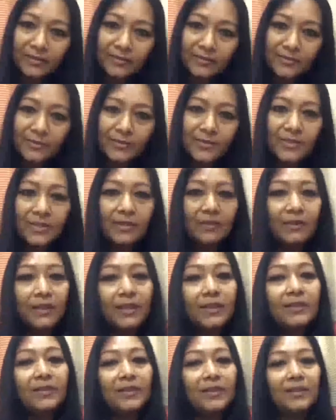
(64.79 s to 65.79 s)
So it's a
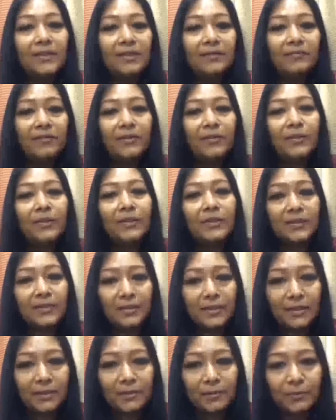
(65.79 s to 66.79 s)
great thing that we're all
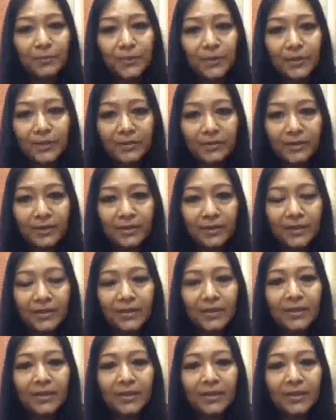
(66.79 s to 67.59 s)
turning to poetry